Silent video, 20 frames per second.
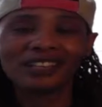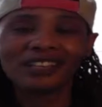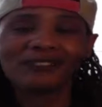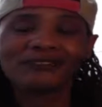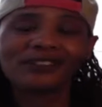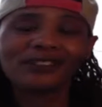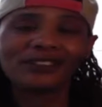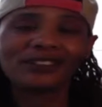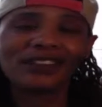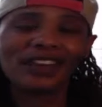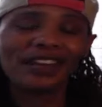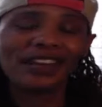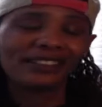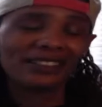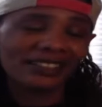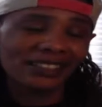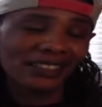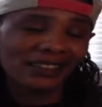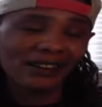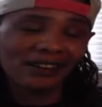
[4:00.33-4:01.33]
if you're
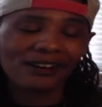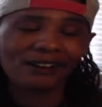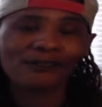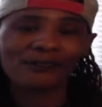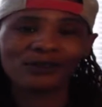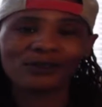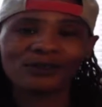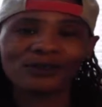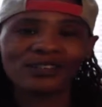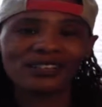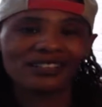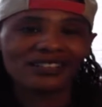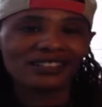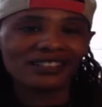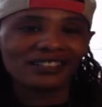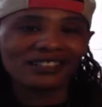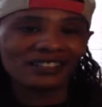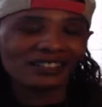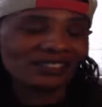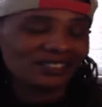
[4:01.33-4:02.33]
not careful.
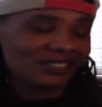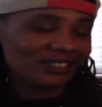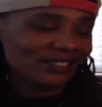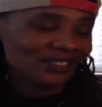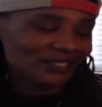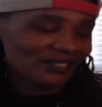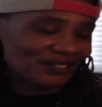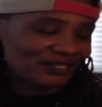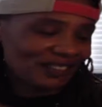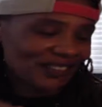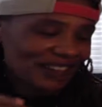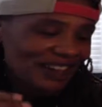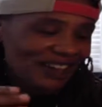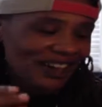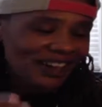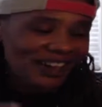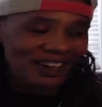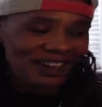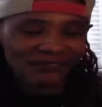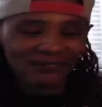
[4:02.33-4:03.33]
You'll
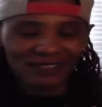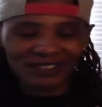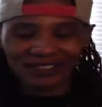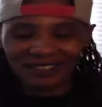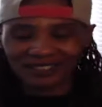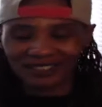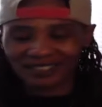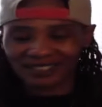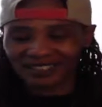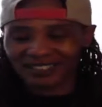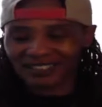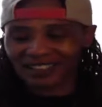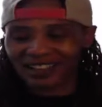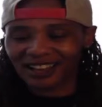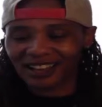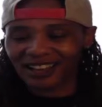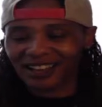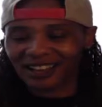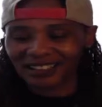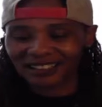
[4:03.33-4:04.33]
have this
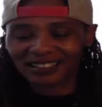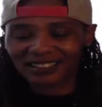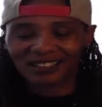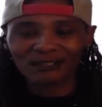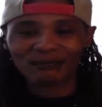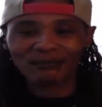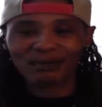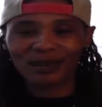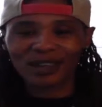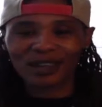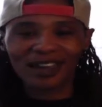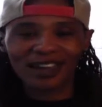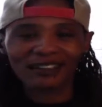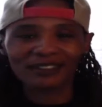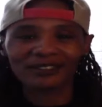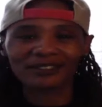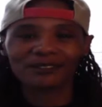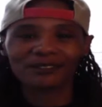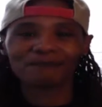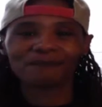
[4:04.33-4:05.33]
constant
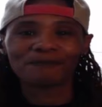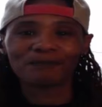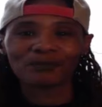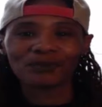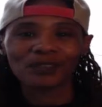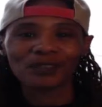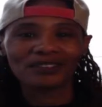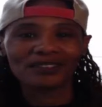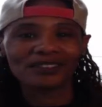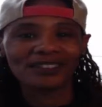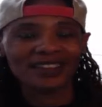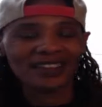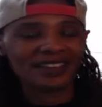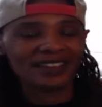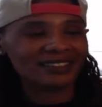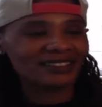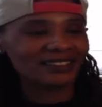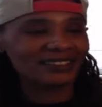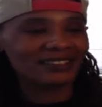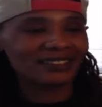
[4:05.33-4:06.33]
pattern
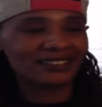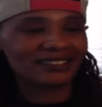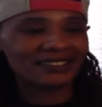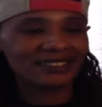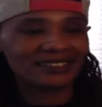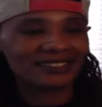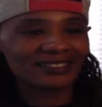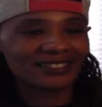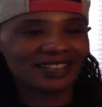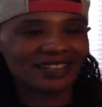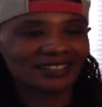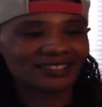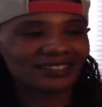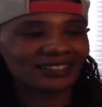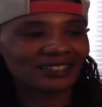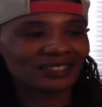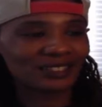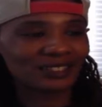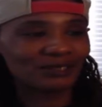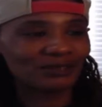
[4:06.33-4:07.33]
that
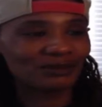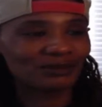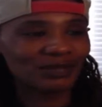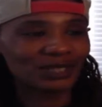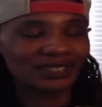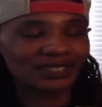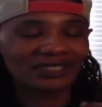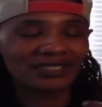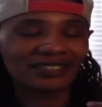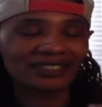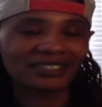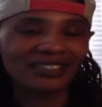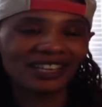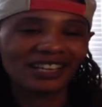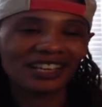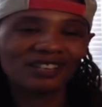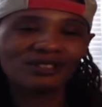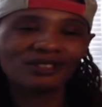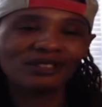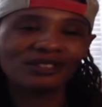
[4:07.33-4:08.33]
just will
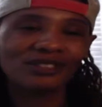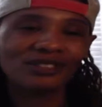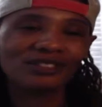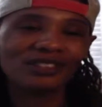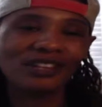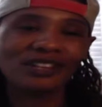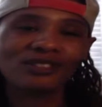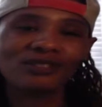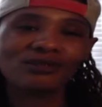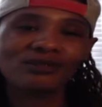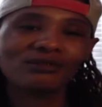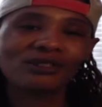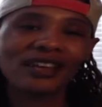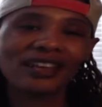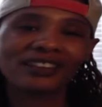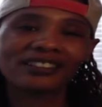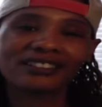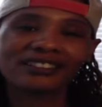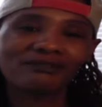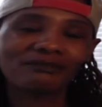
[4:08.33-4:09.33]
continue to send you
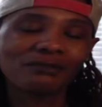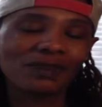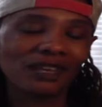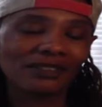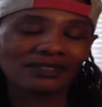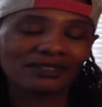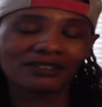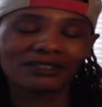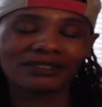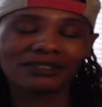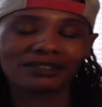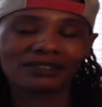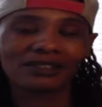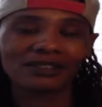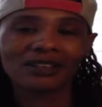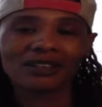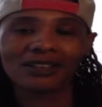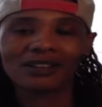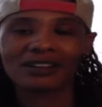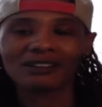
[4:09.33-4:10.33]
negative messages.
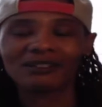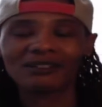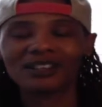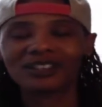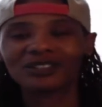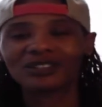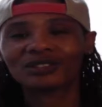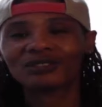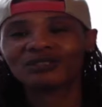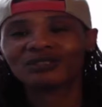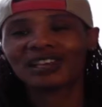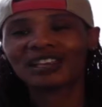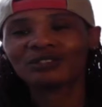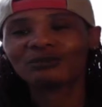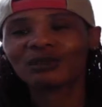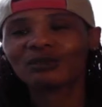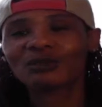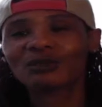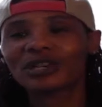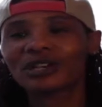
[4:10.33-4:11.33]
All right, so that's
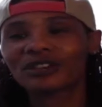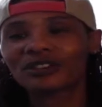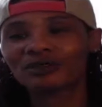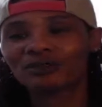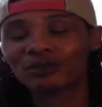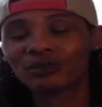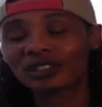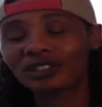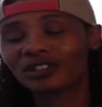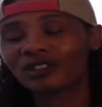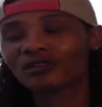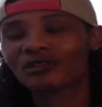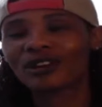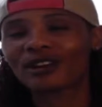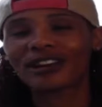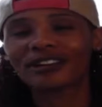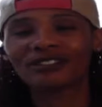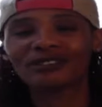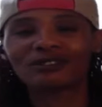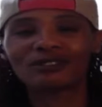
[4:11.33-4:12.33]
what we are really
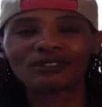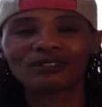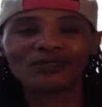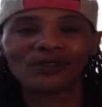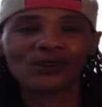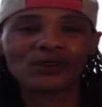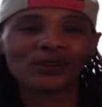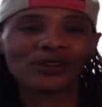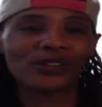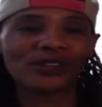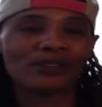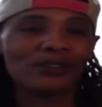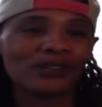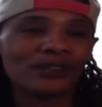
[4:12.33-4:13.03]
trying to avoid,